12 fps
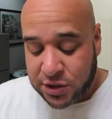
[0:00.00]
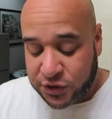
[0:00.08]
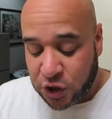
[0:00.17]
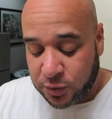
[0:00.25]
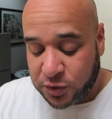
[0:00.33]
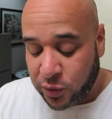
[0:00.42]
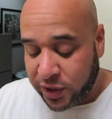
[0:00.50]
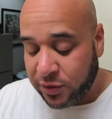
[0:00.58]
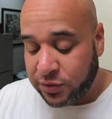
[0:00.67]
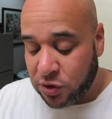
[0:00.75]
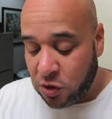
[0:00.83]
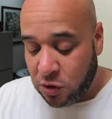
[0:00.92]
soaps when they
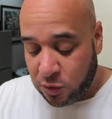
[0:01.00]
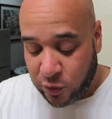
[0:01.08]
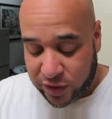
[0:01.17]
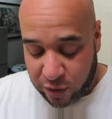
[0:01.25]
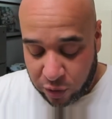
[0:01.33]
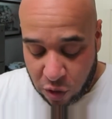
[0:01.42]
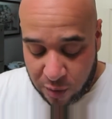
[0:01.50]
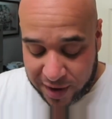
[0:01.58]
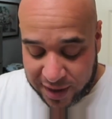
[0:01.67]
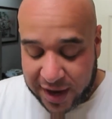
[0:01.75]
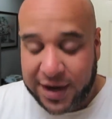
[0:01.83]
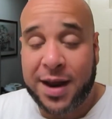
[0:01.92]
were going by
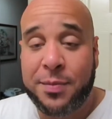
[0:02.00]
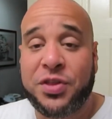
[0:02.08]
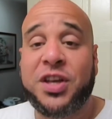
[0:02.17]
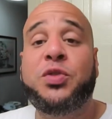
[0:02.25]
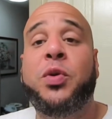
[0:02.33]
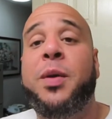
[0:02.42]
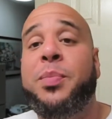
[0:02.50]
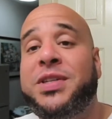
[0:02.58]
that name. But this one in